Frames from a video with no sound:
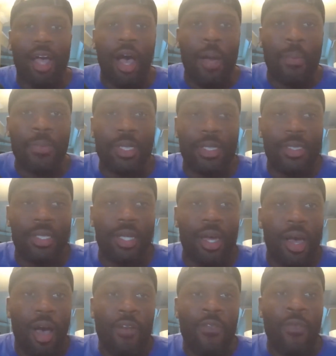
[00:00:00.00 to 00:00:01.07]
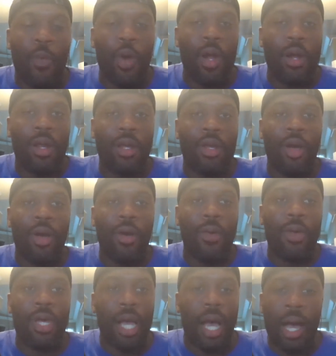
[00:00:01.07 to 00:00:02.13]
options of where to
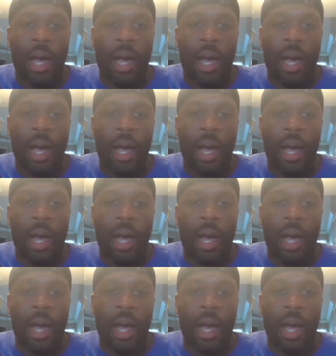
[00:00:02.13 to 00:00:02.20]
go.